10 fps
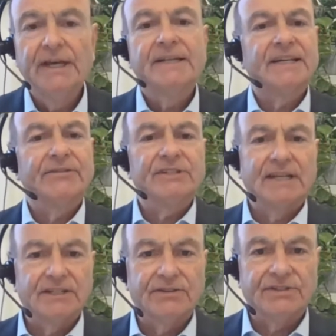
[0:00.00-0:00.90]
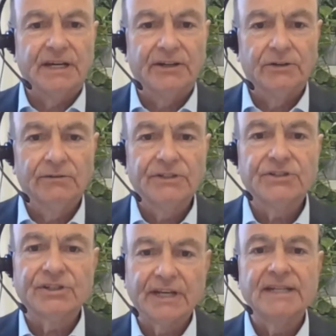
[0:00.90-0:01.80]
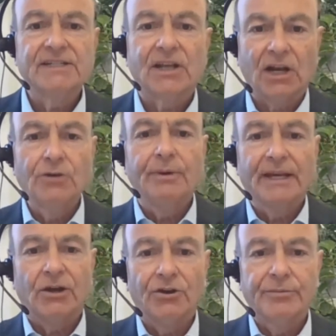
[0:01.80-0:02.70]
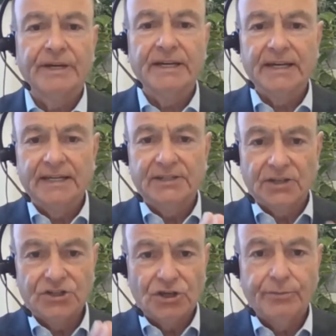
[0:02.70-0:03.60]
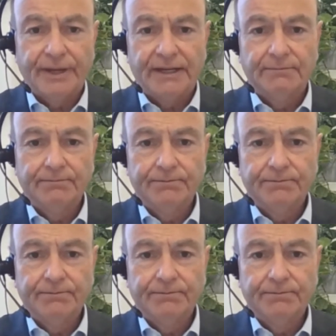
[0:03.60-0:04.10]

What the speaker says: To give a sense of scale, today's global economy is so big.